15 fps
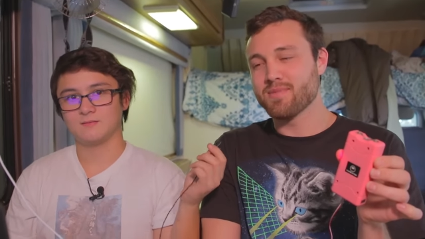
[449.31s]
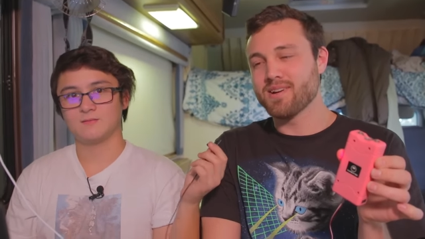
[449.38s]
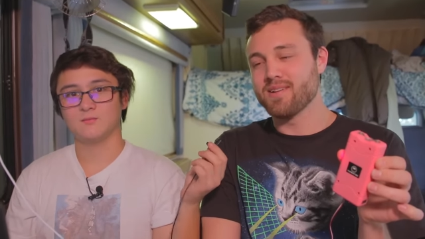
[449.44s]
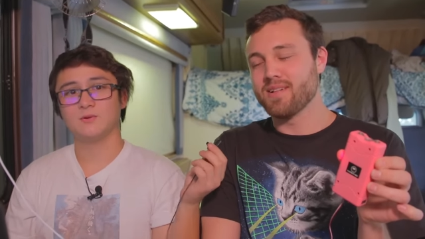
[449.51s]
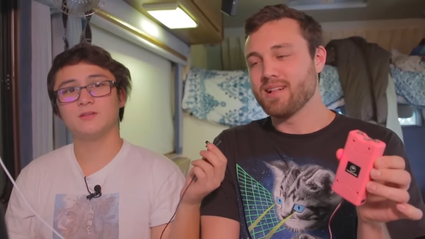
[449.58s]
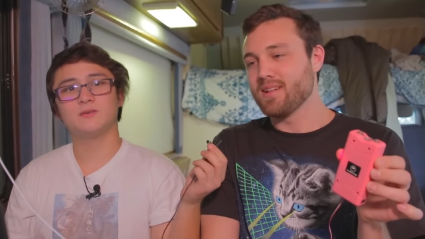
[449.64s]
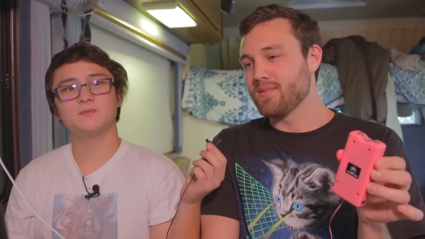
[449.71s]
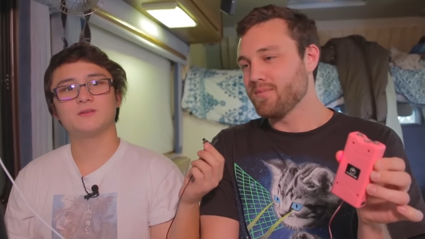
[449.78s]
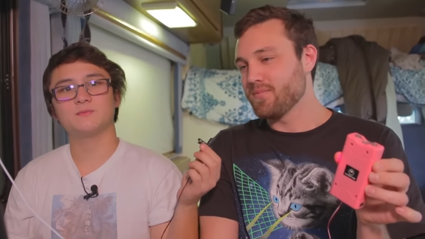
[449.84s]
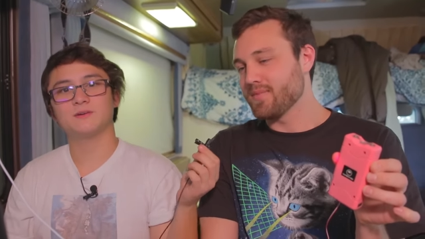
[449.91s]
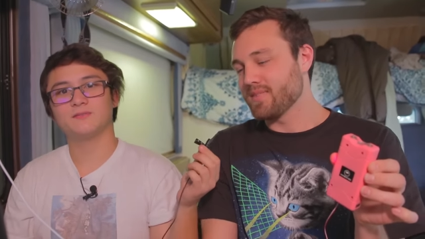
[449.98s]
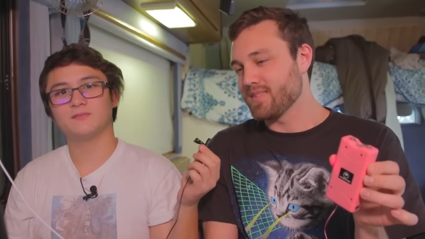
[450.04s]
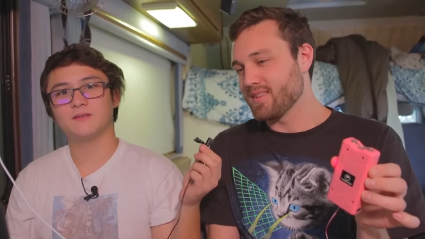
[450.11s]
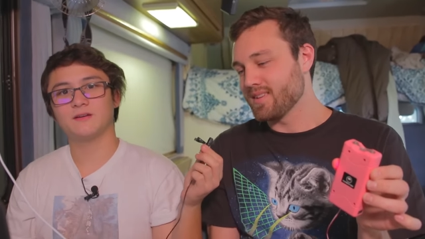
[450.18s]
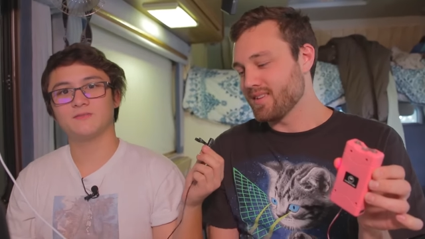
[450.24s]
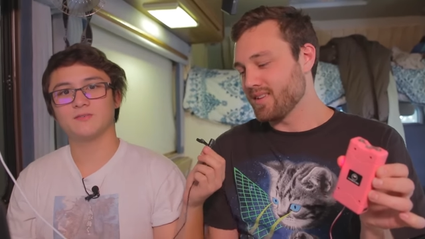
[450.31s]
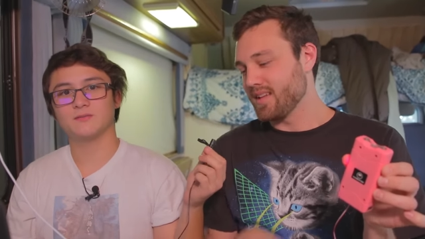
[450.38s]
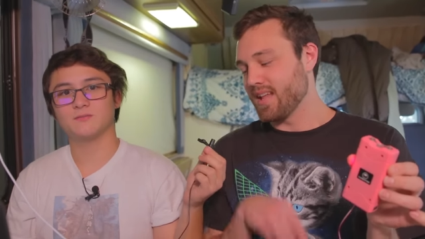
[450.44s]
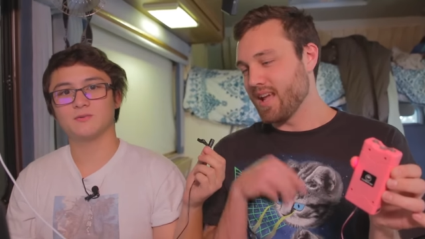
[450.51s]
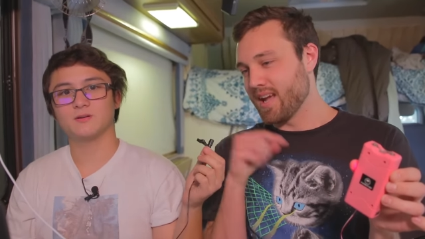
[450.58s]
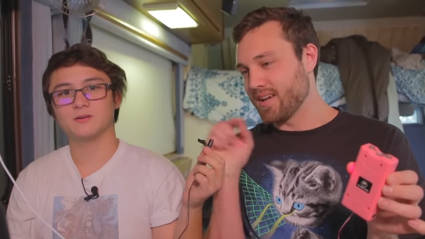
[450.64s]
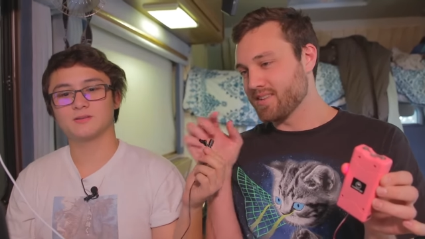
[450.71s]
Speaker 1: Really one of my favorite books.
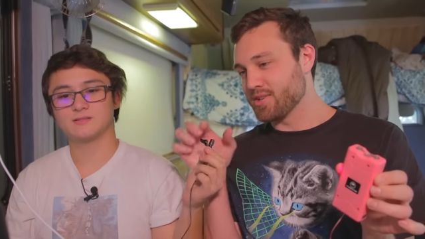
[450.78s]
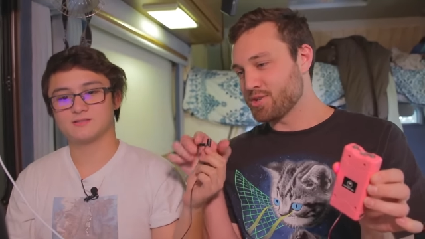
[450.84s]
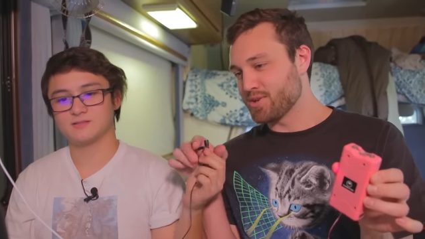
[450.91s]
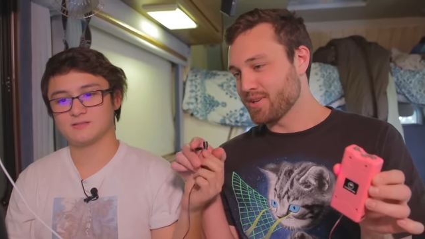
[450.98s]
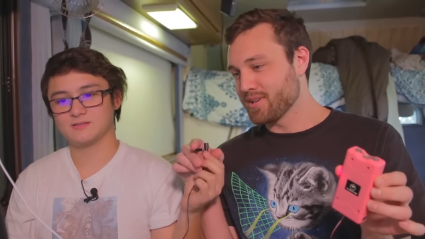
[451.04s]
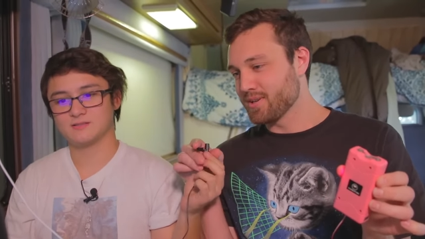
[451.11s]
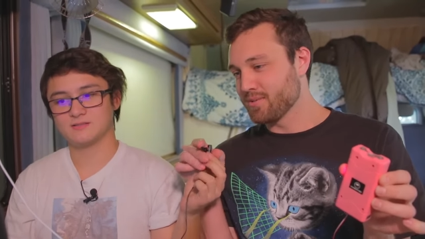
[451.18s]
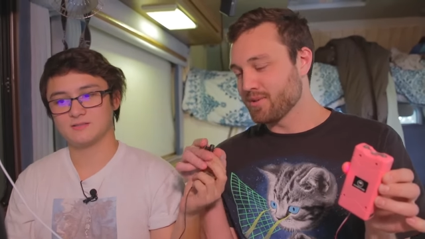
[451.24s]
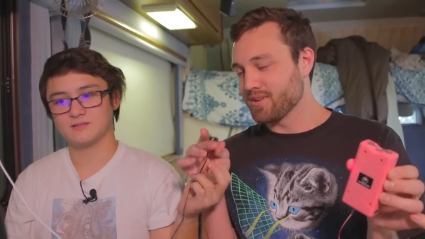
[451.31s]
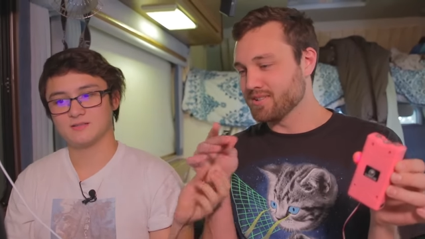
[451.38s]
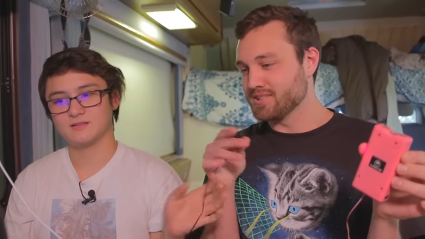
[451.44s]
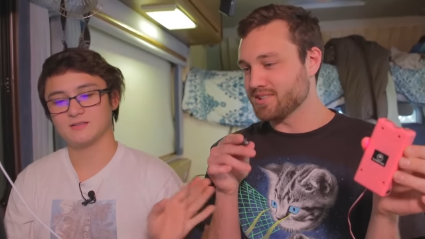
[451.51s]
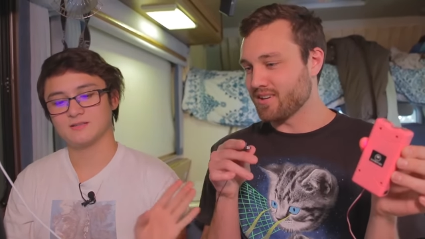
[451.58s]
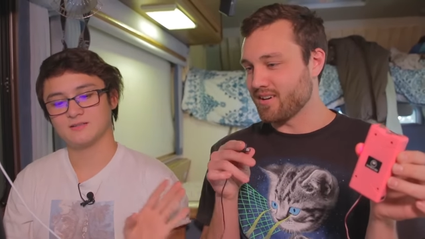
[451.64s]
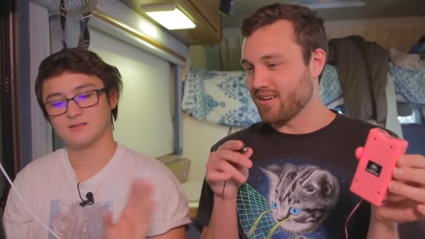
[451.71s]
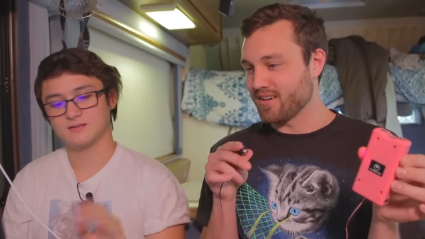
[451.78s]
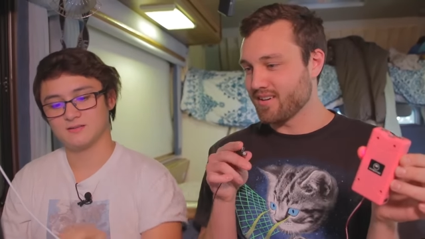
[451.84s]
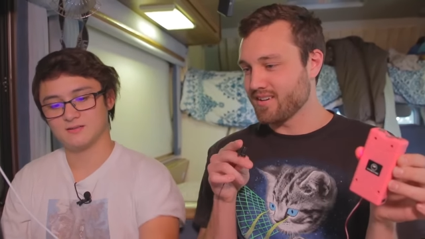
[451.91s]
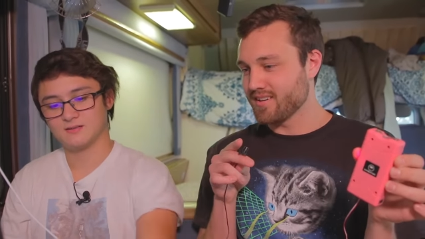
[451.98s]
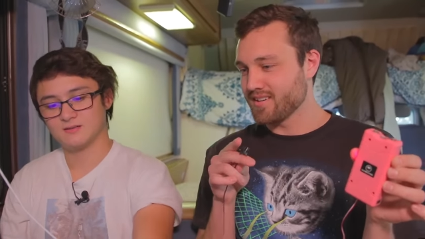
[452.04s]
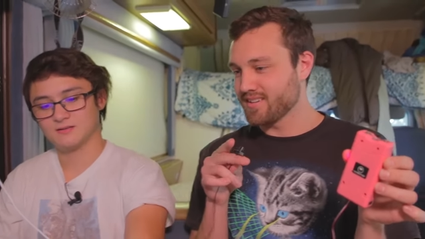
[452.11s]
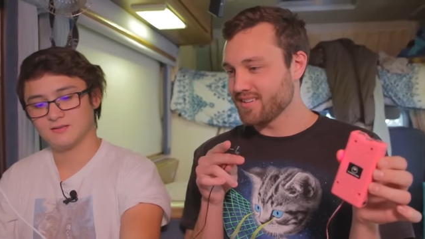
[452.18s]
And the trigger words
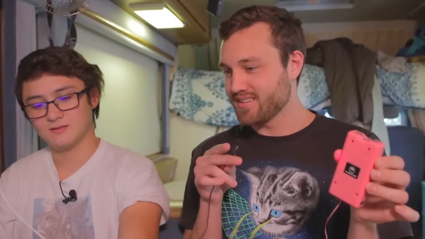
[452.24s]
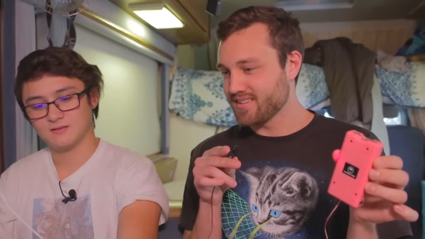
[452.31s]
are